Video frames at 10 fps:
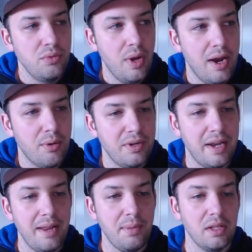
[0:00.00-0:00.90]
to our
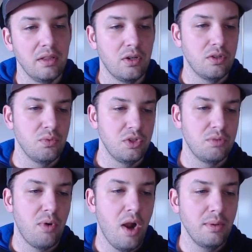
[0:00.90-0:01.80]
dynamic alerts, which
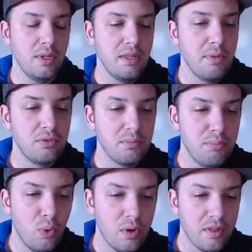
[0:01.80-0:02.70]
is probably the most
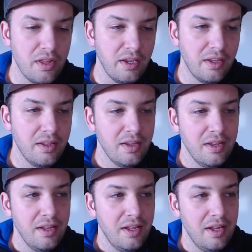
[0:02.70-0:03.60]
important thing
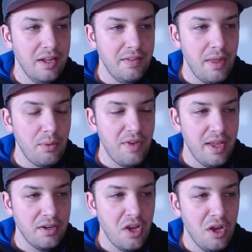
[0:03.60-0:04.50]
uh, that we've
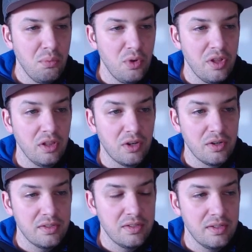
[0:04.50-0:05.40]
had come with
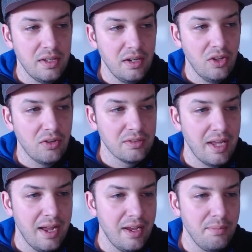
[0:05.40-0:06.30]
alerts in a long
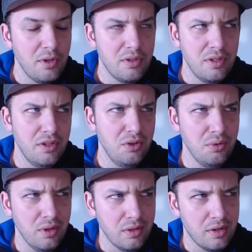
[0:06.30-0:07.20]
time, other than the
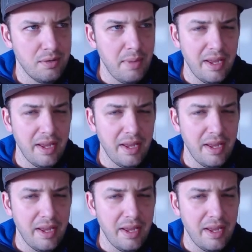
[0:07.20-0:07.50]
new alert